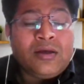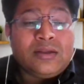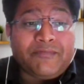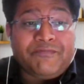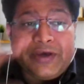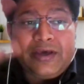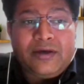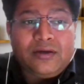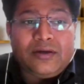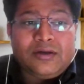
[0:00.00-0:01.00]
The
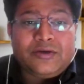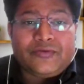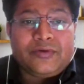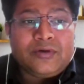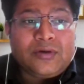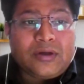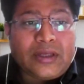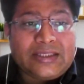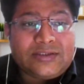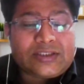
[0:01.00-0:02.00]
way it
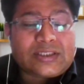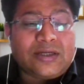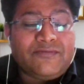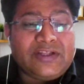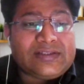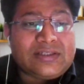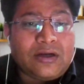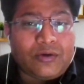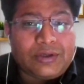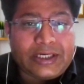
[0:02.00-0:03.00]
has its
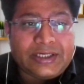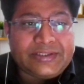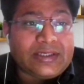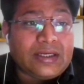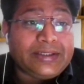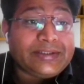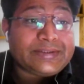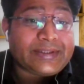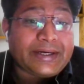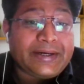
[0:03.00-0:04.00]
conventional or traditional
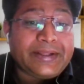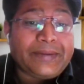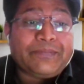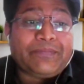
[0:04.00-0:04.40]
understanding.